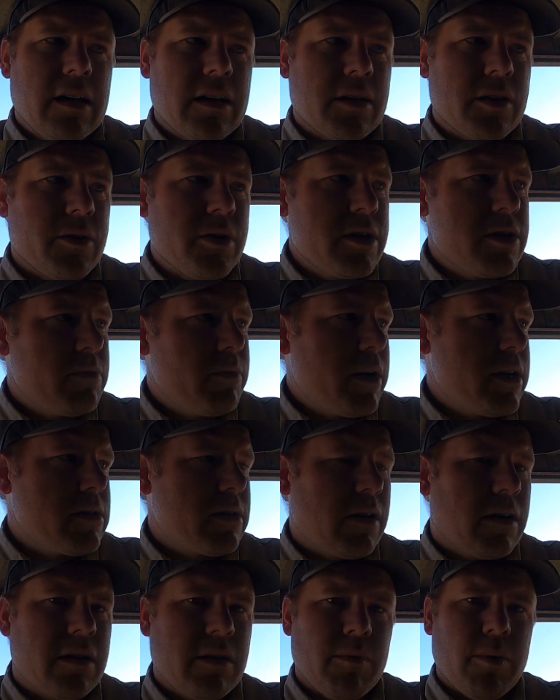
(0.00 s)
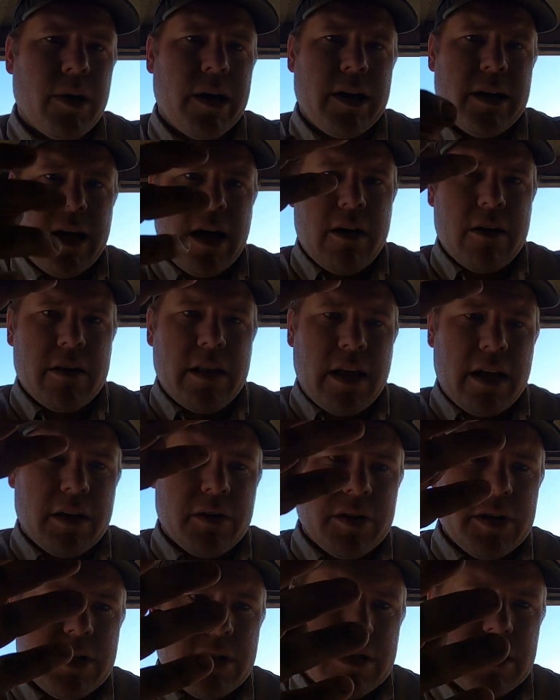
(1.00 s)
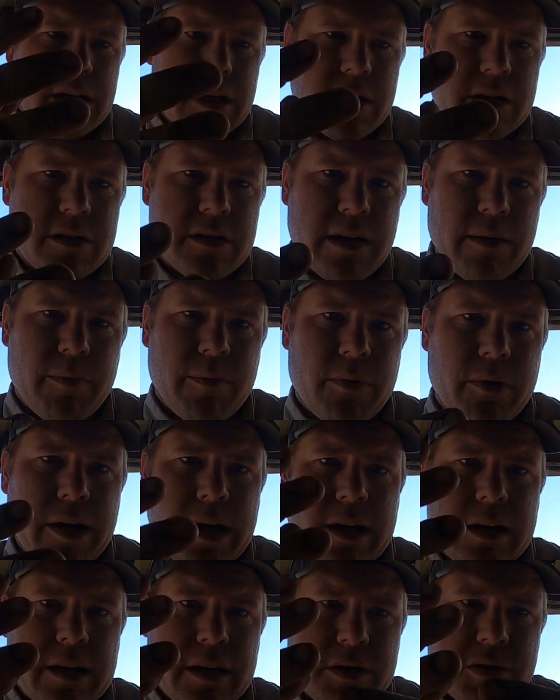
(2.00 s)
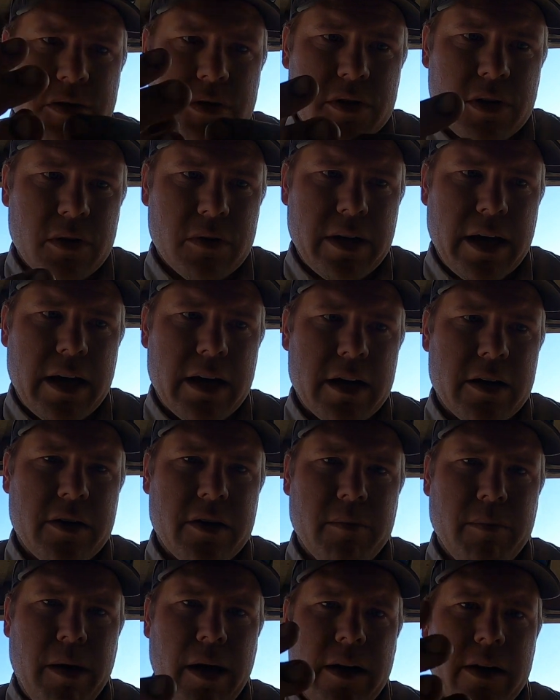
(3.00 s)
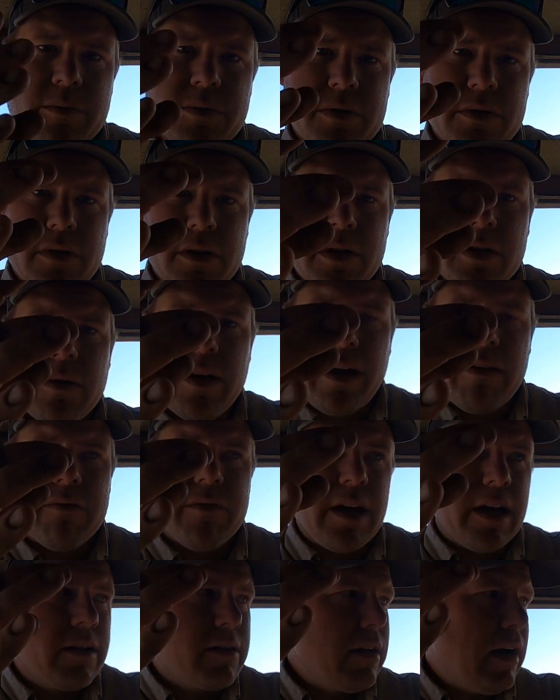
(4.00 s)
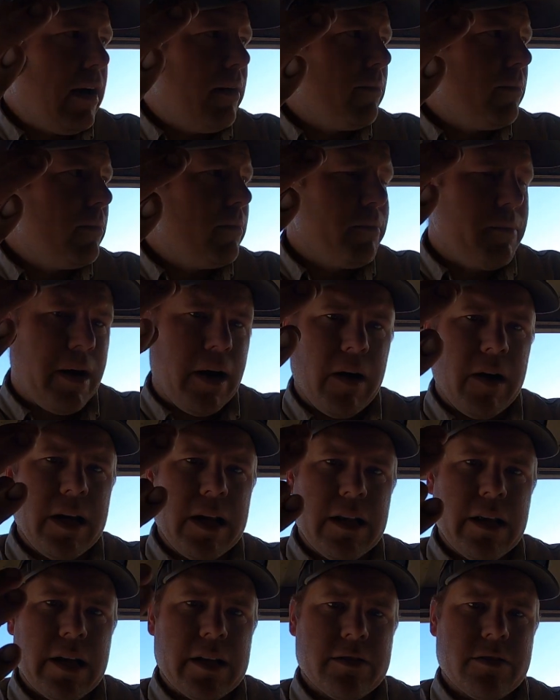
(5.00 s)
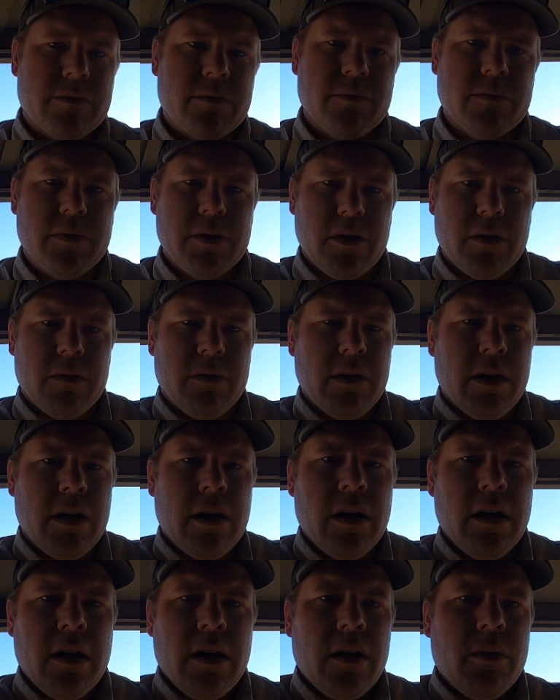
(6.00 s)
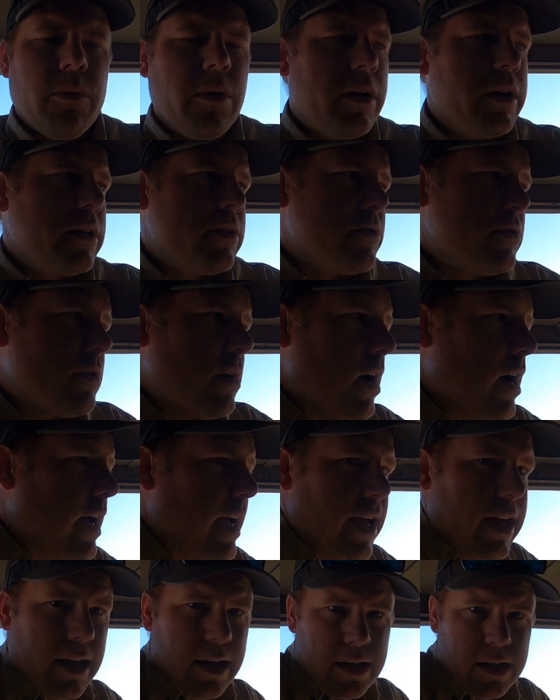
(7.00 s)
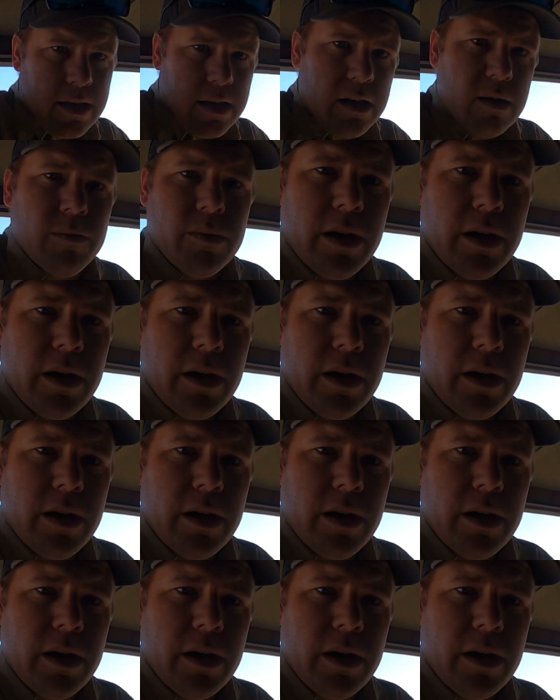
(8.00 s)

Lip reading: grease may start to break down, and that grease is going to separate and just go down into the bottom. So then you have that top bearing that's, you know, running dry. And